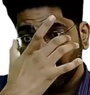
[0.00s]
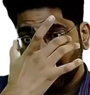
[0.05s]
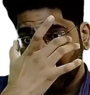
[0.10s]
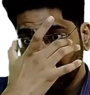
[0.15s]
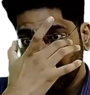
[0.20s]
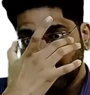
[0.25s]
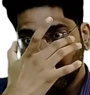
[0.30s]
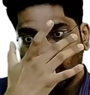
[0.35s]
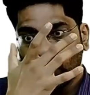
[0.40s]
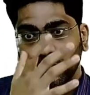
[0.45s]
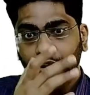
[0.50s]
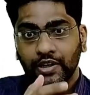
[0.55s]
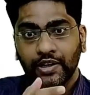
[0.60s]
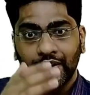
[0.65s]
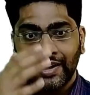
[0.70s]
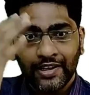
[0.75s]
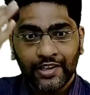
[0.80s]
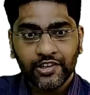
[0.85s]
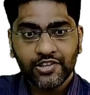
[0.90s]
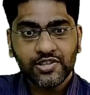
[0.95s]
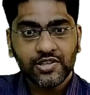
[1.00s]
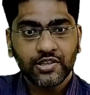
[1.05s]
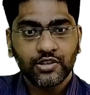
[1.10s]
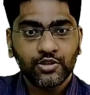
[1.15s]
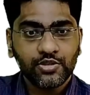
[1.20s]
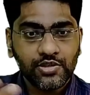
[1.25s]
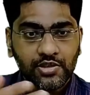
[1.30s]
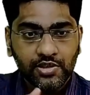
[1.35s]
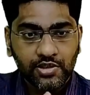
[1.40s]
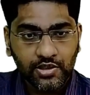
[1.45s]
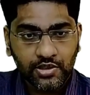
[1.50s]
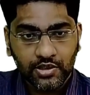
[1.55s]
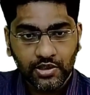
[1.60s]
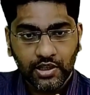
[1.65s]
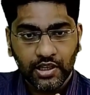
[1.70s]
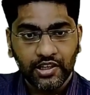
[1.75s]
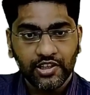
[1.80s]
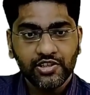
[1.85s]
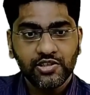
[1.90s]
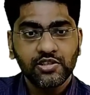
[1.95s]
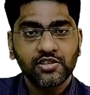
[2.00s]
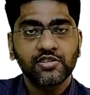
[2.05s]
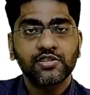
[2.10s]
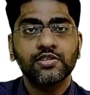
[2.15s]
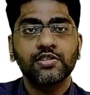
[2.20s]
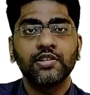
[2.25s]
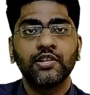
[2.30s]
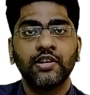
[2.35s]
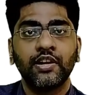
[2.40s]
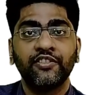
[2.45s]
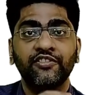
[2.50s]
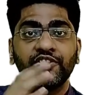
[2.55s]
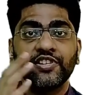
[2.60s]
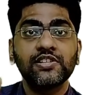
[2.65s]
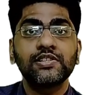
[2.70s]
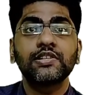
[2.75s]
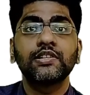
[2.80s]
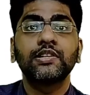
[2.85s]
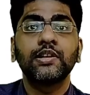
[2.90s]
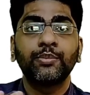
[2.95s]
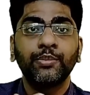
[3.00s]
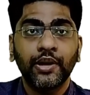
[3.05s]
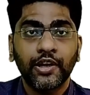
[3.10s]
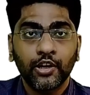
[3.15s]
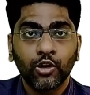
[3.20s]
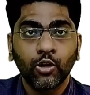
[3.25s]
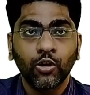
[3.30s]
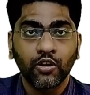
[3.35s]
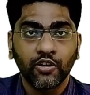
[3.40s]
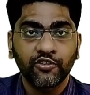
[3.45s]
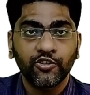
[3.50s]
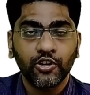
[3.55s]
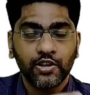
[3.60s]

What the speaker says: coming out and addressing those conditions and facing them head on,